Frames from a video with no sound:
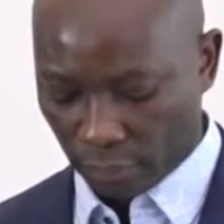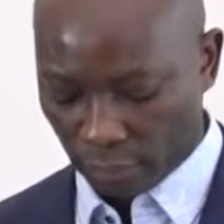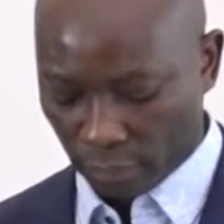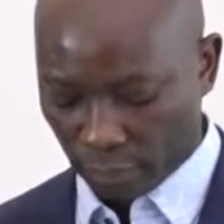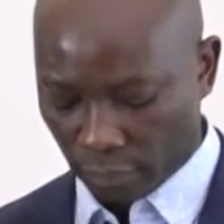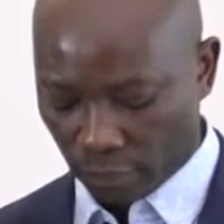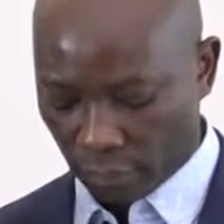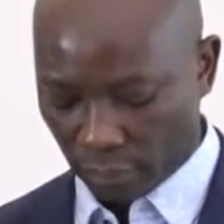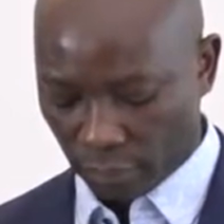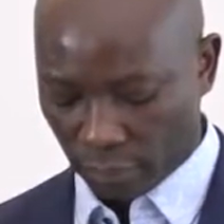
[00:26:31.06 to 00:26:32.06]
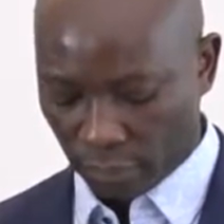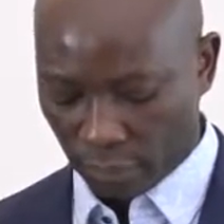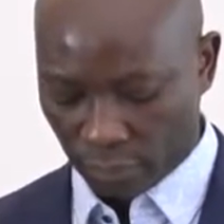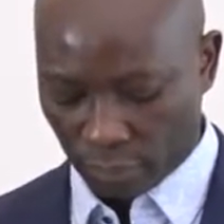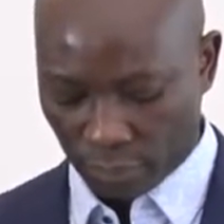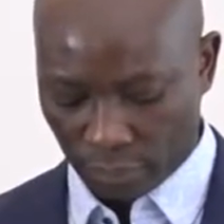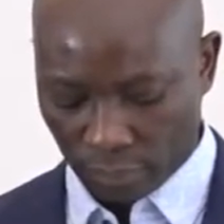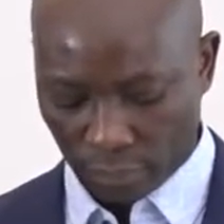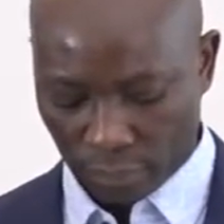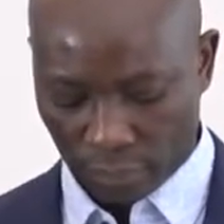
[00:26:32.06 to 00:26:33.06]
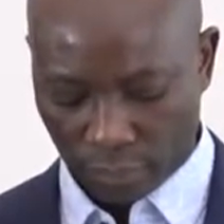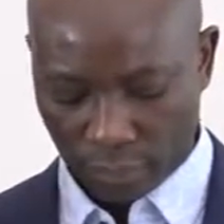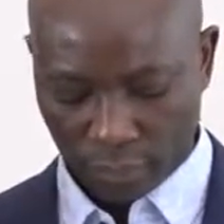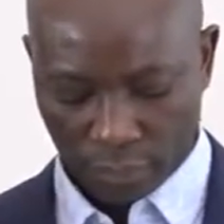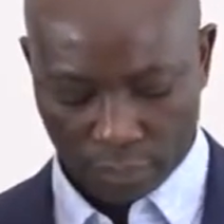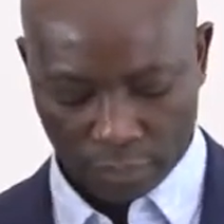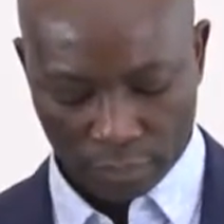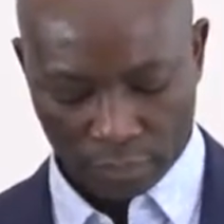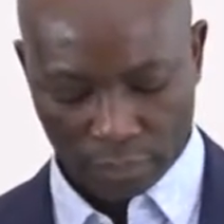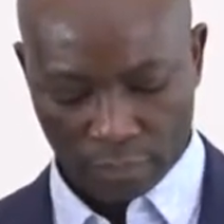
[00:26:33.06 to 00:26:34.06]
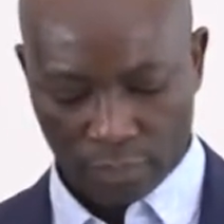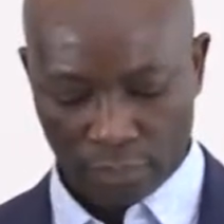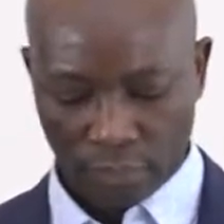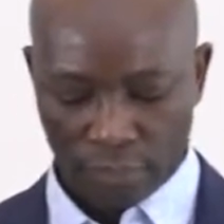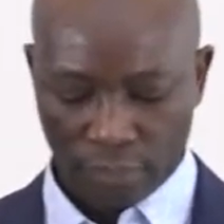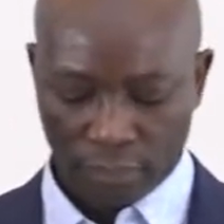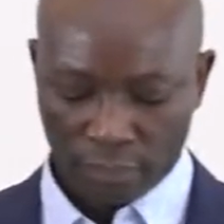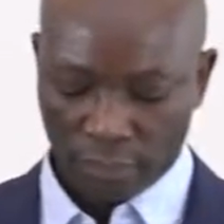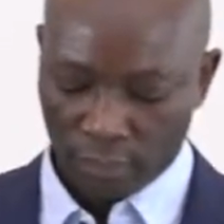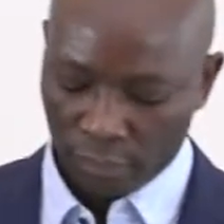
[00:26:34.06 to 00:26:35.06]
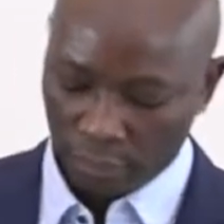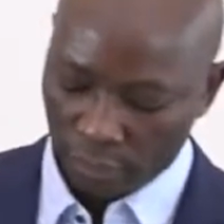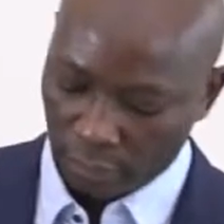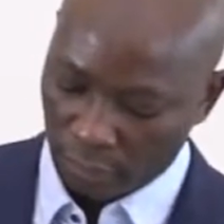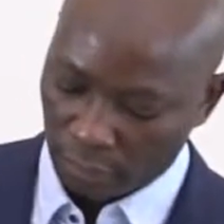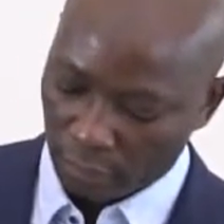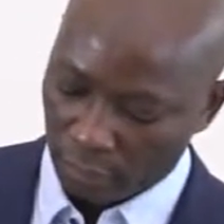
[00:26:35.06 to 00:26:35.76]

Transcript: The person shown says nothing.